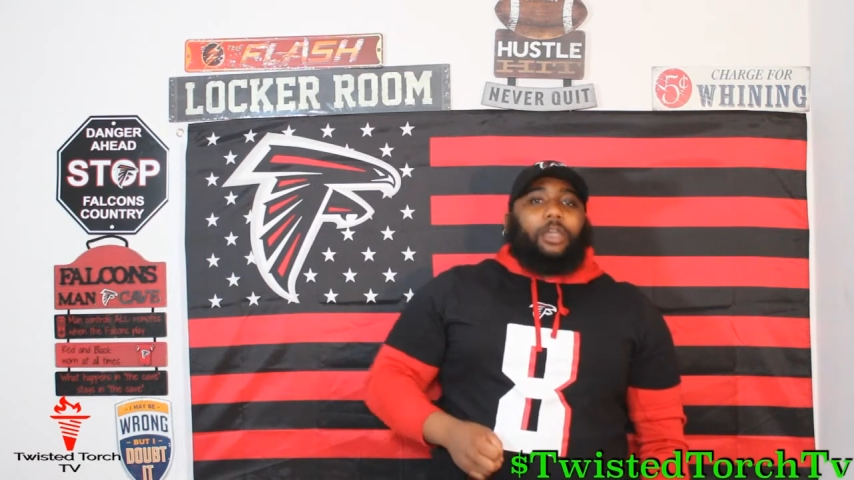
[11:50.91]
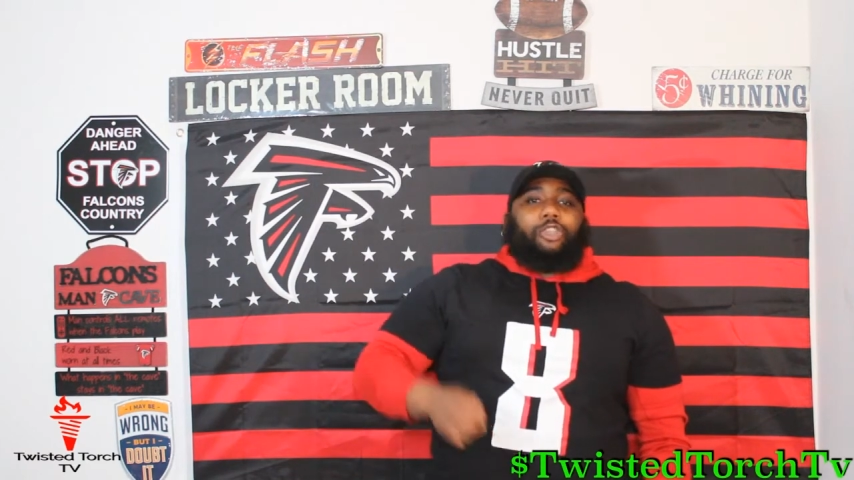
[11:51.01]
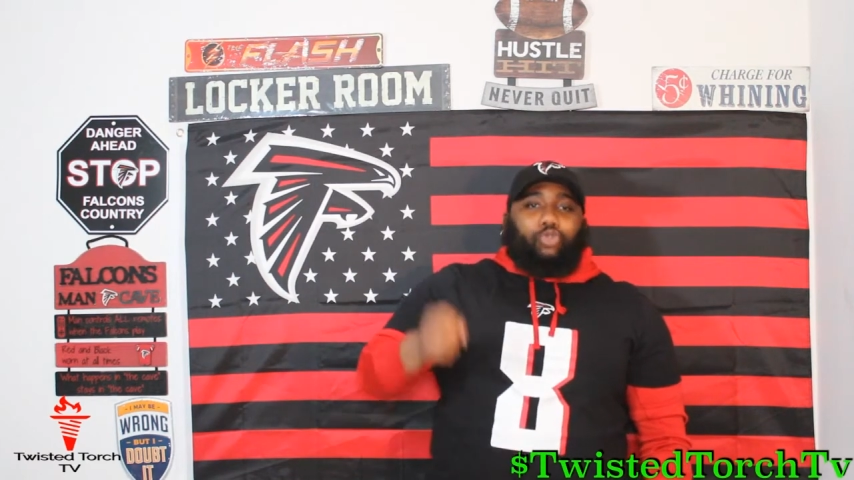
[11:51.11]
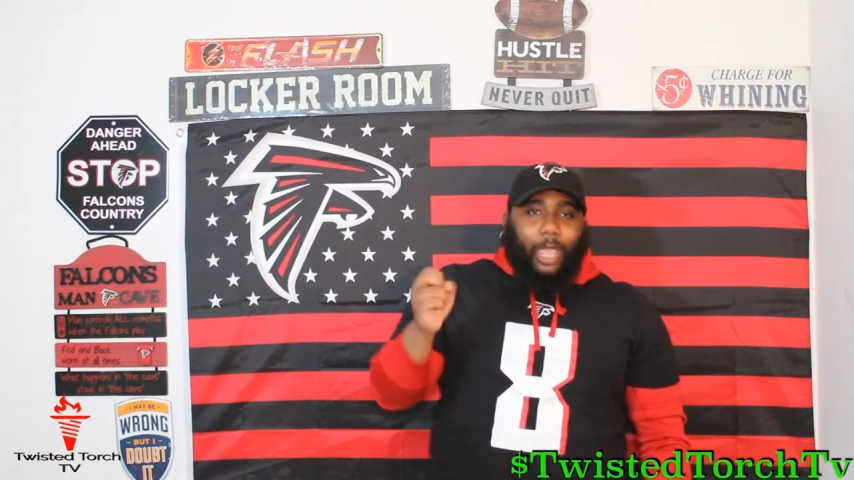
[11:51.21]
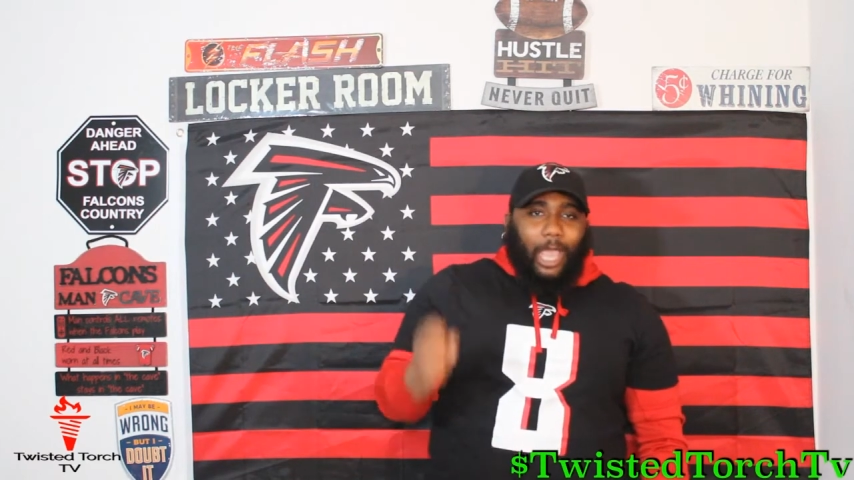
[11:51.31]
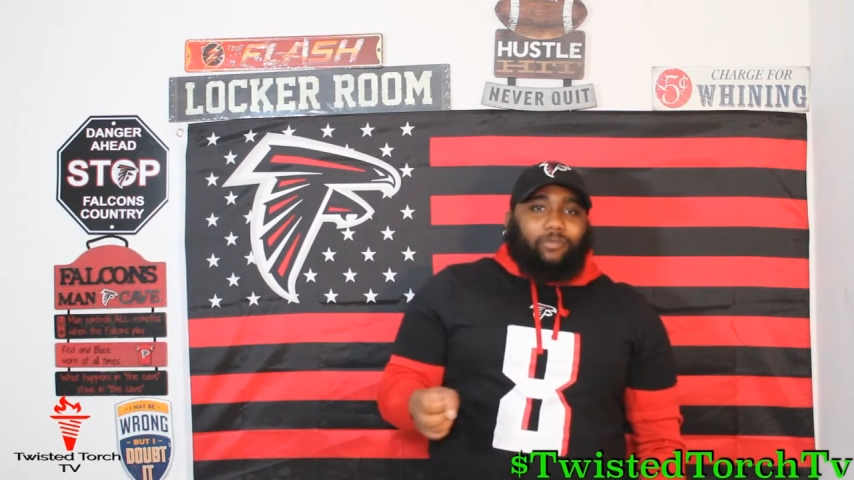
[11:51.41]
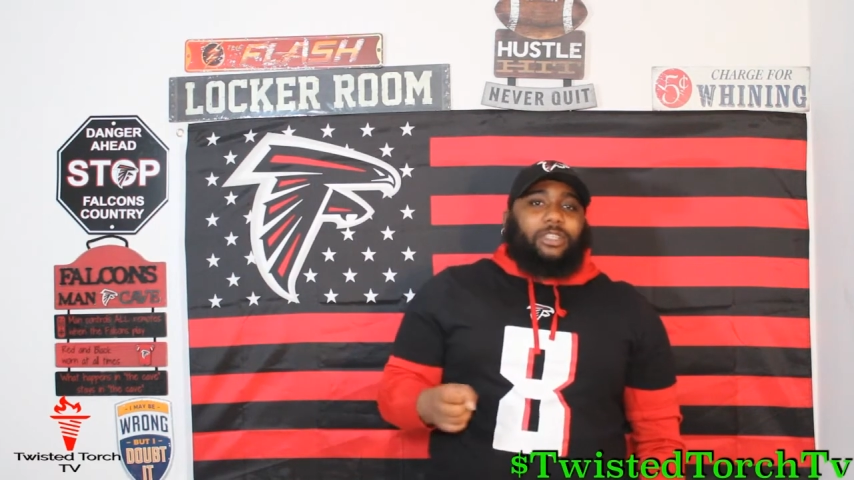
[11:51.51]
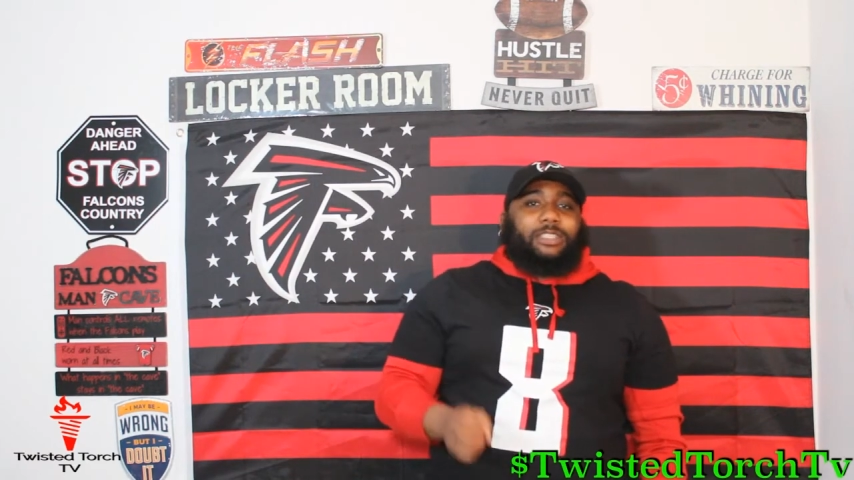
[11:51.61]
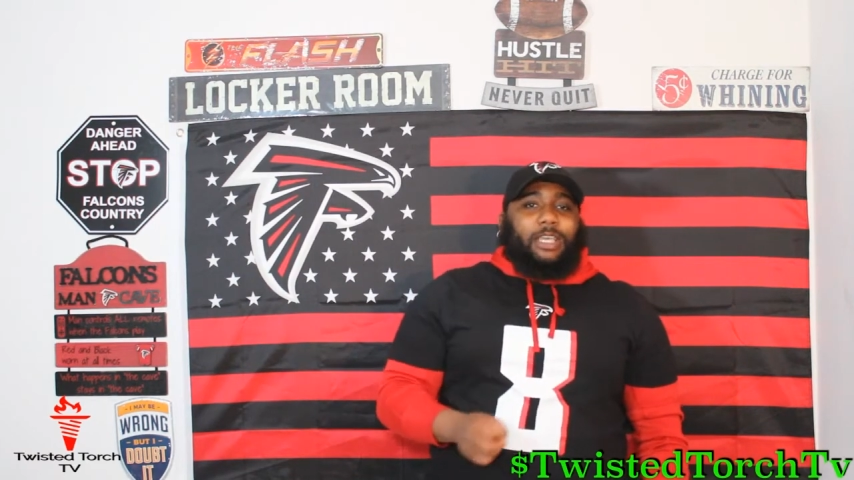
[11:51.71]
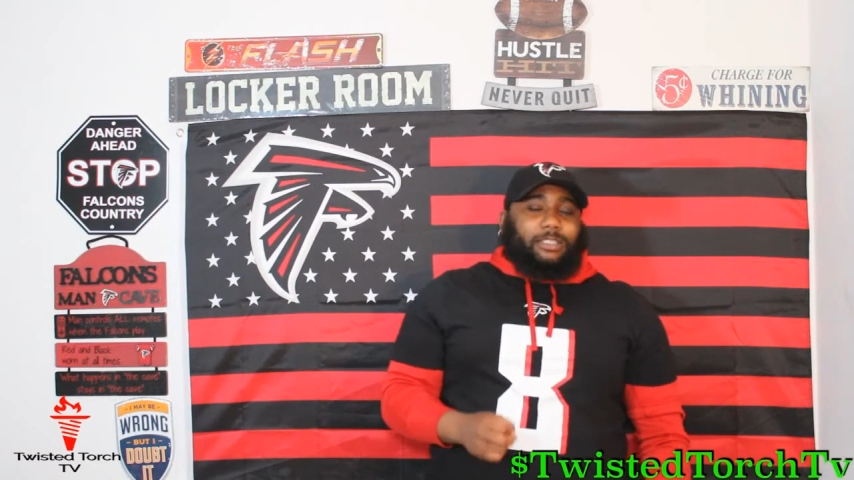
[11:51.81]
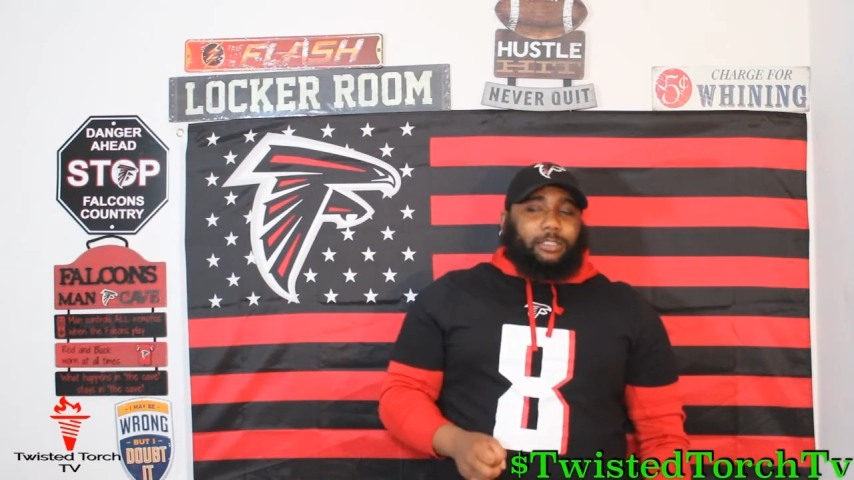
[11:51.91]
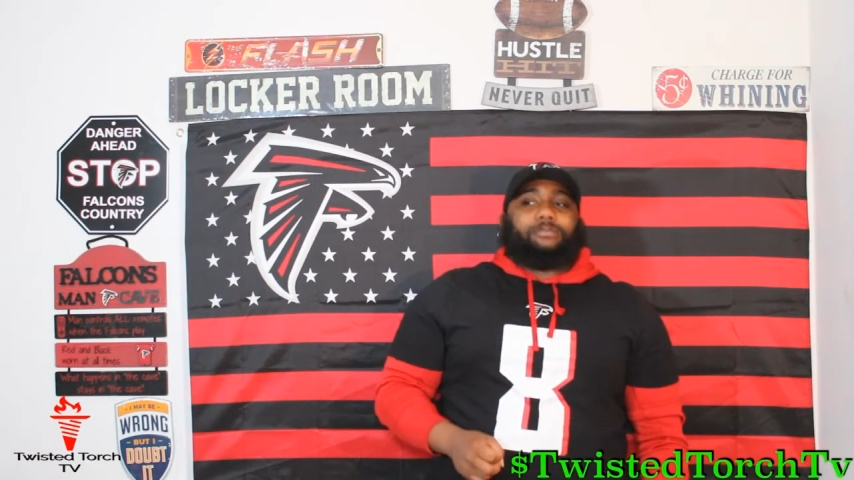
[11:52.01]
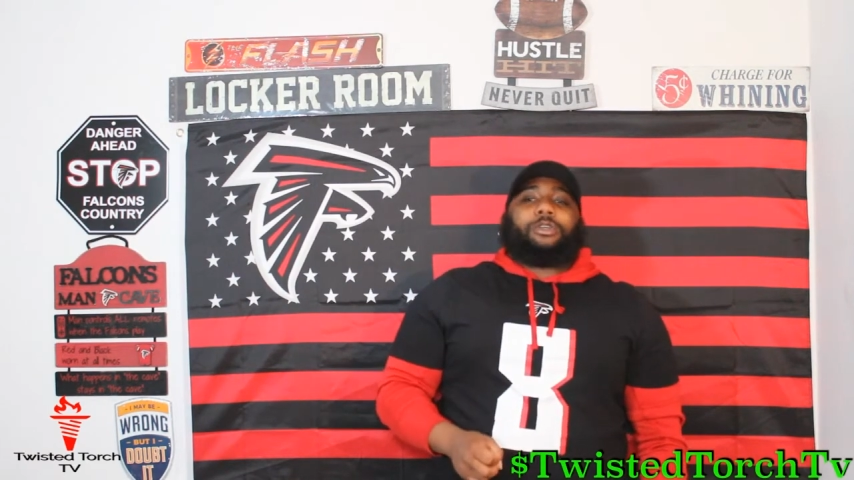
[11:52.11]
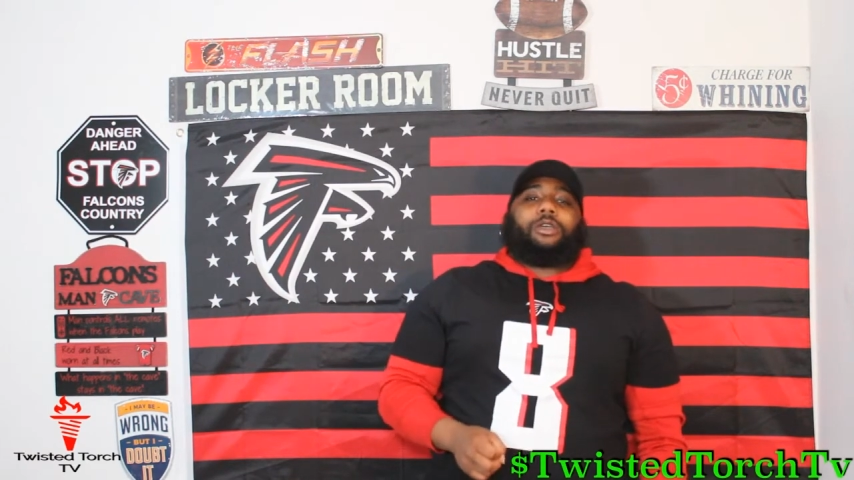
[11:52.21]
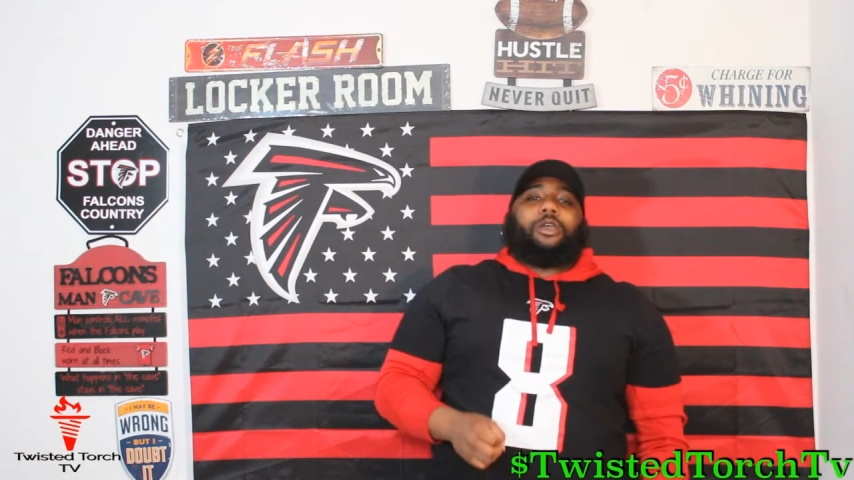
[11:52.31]
You have to test him.
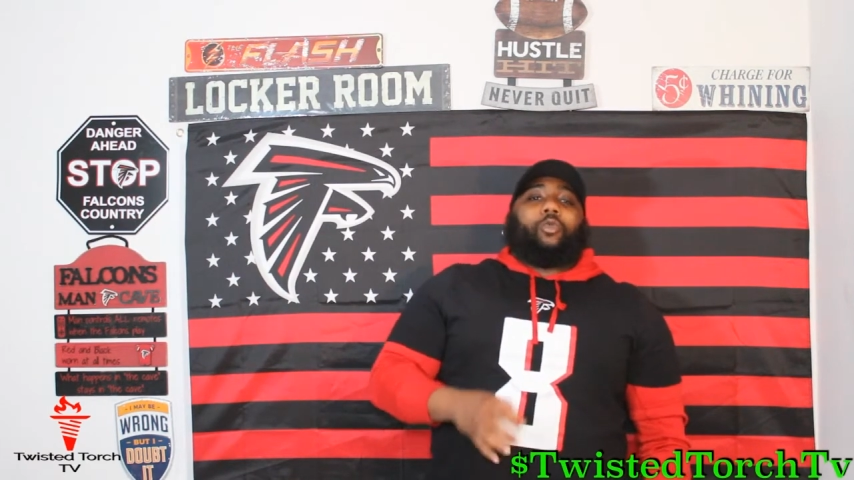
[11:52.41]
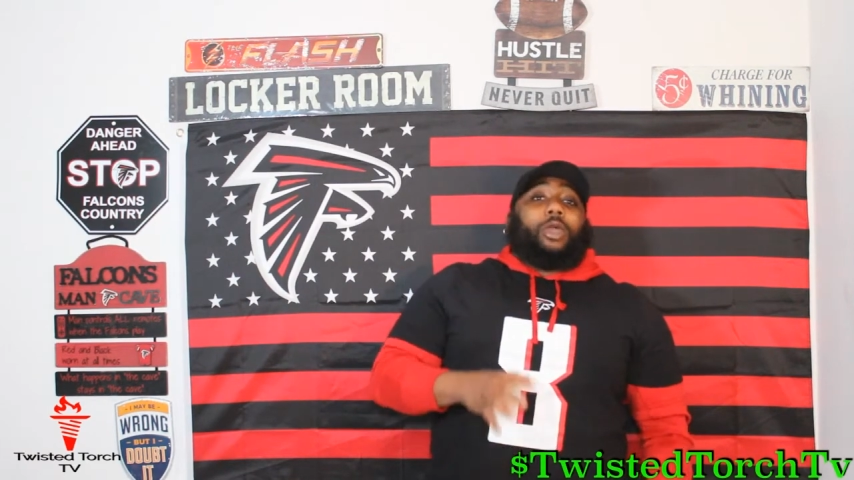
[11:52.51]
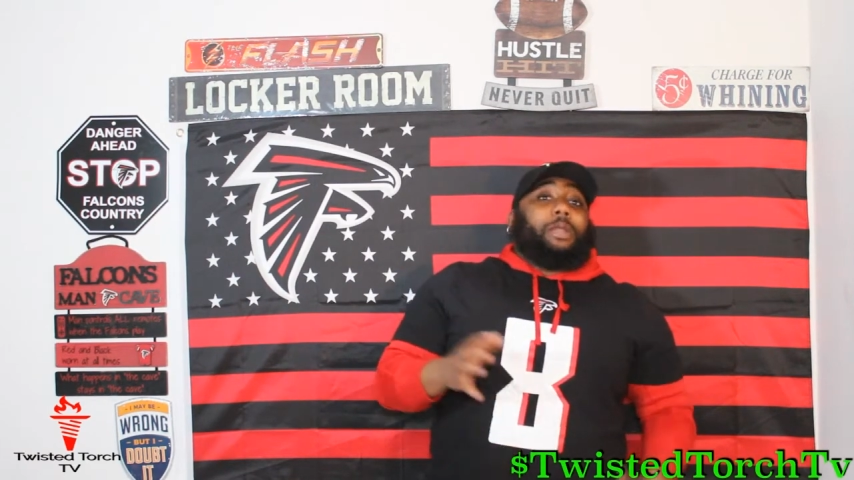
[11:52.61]
We